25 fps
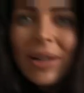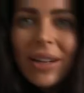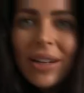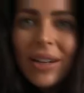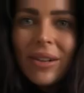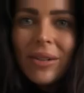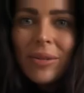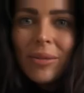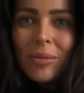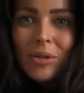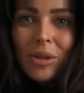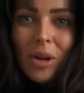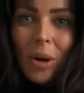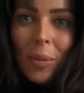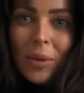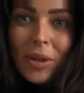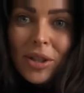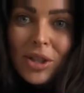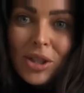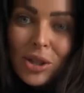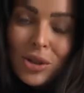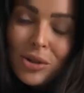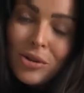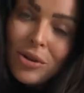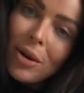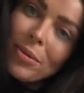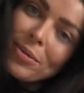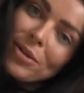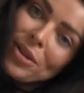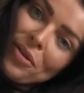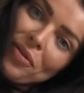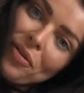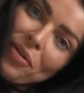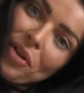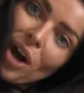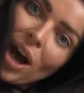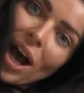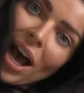will not be too cropped.
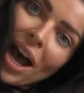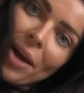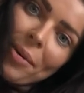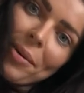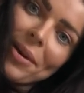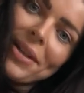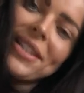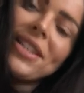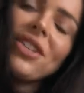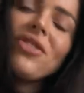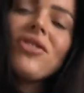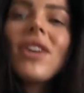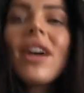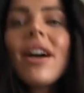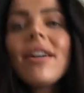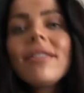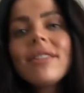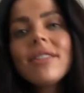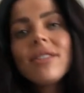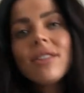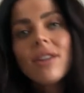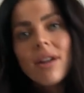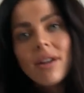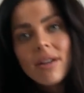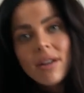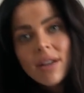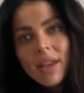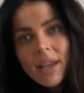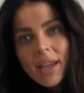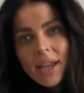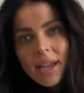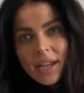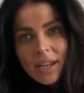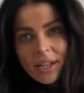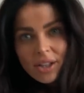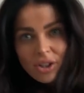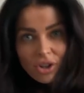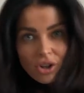So if you've got high-waisted trousers on,
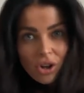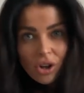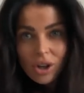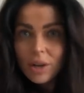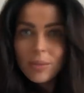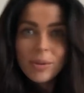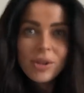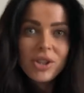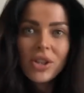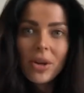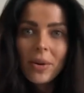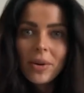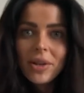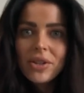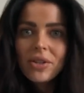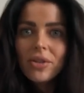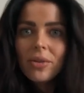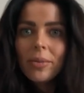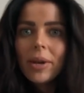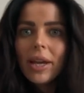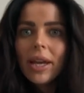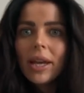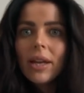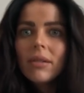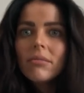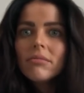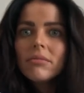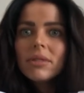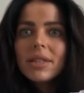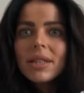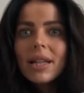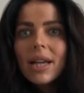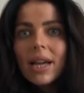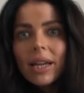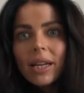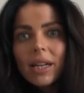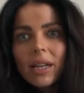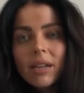you're not going to be showing tummy.
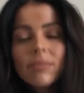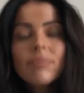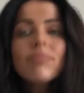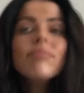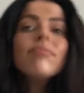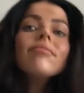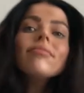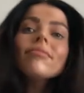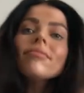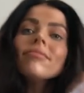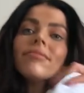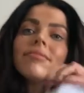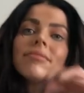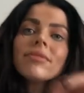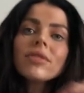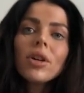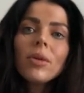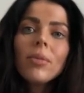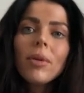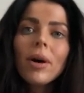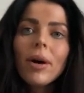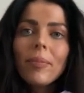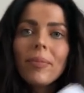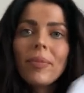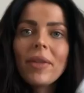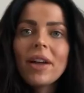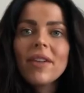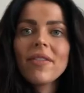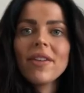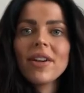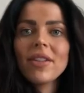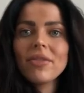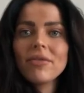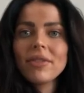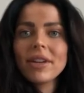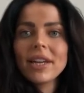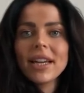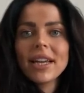It's like, come on, I've
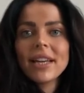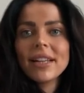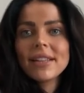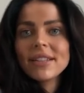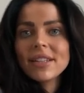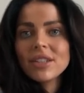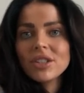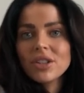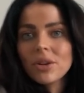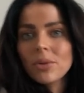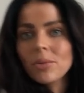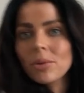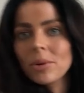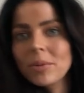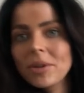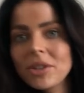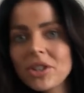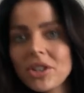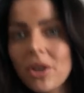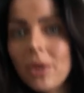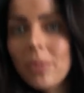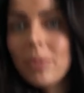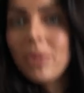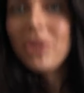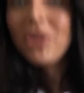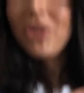had 3 kids, I don't want to be showing